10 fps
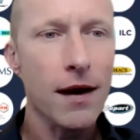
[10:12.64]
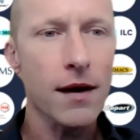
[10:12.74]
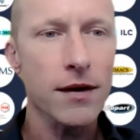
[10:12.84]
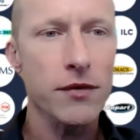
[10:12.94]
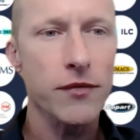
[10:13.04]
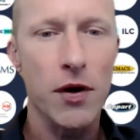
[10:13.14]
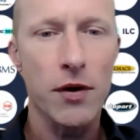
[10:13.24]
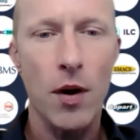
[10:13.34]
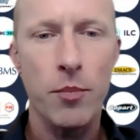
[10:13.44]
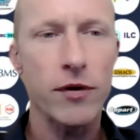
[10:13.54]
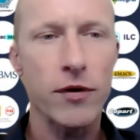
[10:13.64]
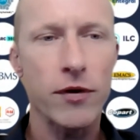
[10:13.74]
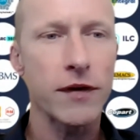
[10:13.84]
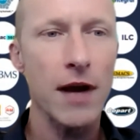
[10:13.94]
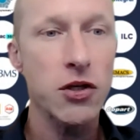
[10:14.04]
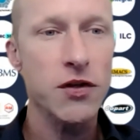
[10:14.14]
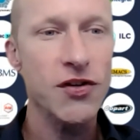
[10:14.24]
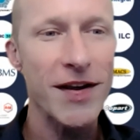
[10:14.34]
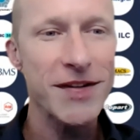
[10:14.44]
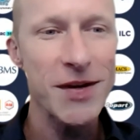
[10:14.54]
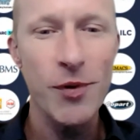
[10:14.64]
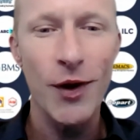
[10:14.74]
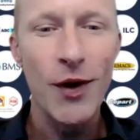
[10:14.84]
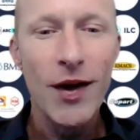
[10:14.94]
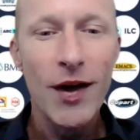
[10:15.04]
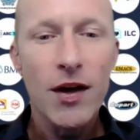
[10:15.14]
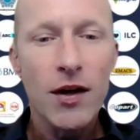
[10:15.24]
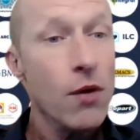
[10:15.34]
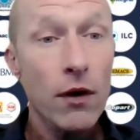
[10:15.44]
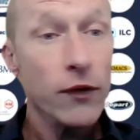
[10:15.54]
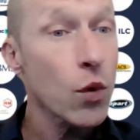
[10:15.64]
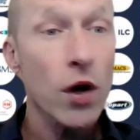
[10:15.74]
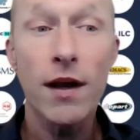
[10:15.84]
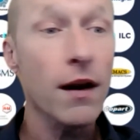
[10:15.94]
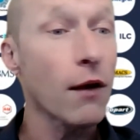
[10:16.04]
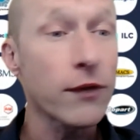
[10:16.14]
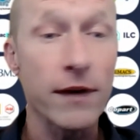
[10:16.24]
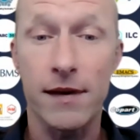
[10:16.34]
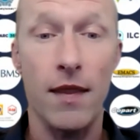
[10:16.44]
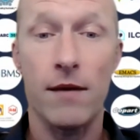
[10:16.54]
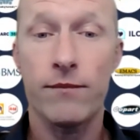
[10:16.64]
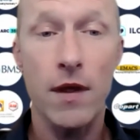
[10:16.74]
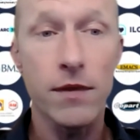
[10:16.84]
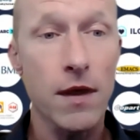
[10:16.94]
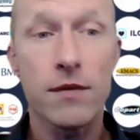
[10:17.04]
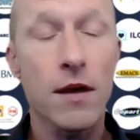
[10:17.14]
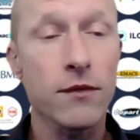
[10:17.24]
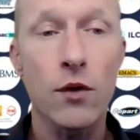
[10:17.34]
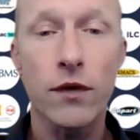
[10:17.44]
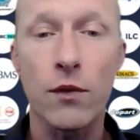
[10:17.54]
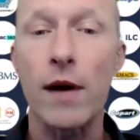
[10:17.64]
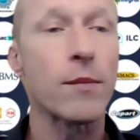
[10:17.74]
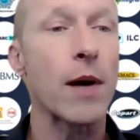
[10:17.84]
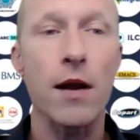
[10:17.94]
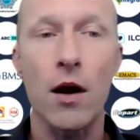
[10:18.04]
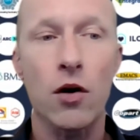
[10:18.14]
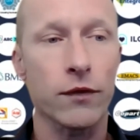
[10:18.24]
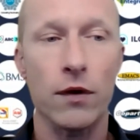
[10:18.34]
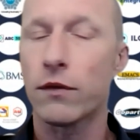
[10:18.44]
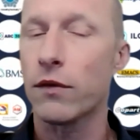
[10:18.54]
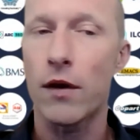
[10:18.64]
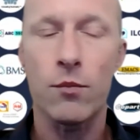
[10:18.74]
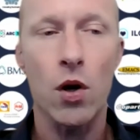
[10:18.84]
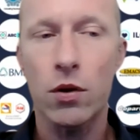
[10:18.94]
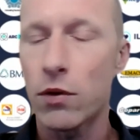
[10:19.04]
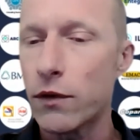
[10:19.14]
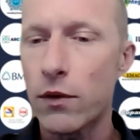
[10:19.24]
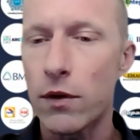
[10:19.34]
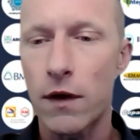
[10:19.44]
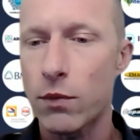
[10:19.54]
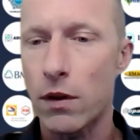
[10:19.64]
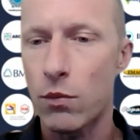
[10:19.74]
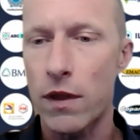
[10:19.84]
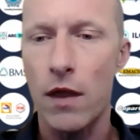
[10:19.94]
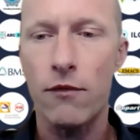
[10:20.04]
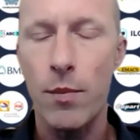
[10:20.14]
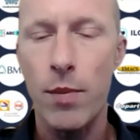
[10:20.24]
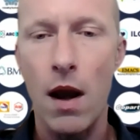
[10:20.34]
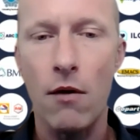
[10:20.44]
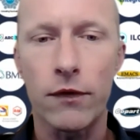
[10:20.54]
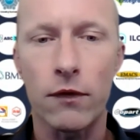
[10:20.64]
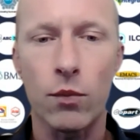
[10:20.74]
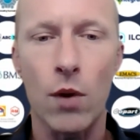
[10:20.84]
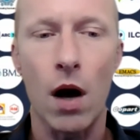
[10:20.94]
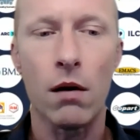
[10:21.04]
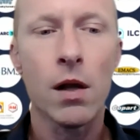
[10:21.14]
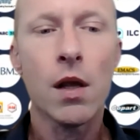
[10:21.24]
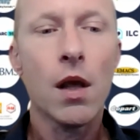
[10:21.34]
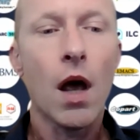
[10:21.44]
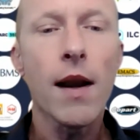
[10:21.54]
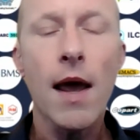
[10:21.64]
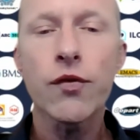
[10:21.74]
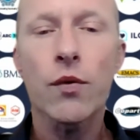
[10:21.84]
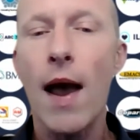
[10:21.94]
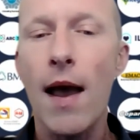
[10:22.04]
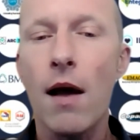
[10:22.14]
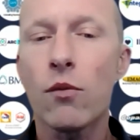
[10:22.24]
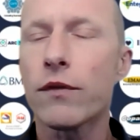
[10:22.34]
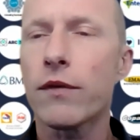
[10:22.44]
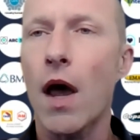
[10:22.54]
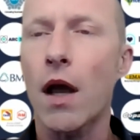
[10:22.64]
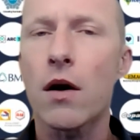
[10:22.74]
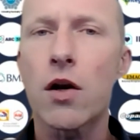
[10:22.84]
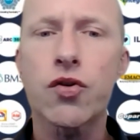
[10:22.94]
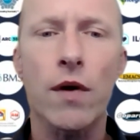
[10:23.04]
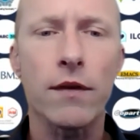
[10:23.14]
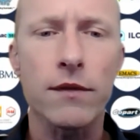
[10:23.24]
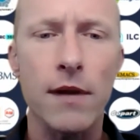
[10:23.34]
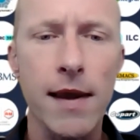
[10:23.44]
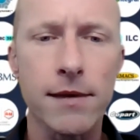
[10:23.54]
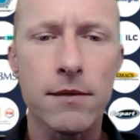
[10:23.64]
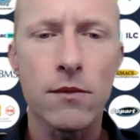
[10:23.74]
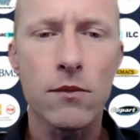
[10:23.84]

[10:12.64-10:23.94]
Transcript: kind of, appreciation society, but you guys are working closely together. There's no two ways about it across those sites. Michael, you're doing this with other repairers as well. And Andrew, how does that kind of translate